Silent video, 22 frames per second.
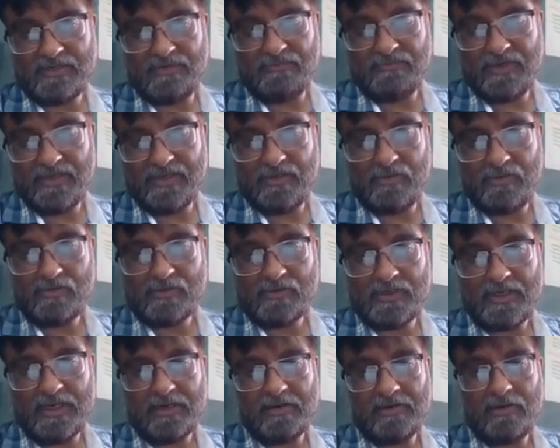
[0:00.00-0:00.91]
we will
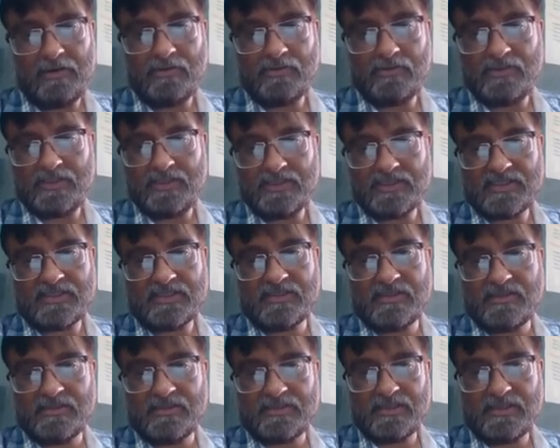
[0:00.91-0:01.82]
look at how this
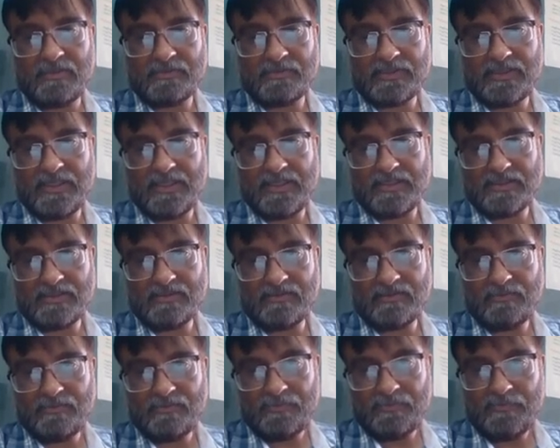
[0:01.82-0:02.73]
substance
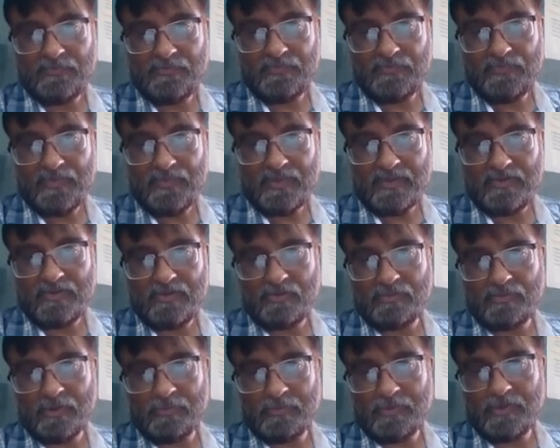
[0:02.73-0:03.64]
to
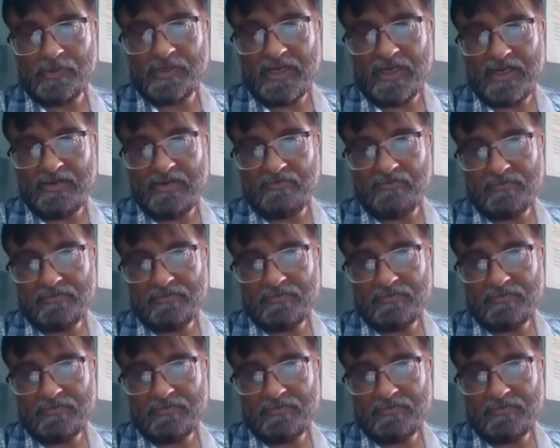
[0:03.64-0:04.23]
propionyl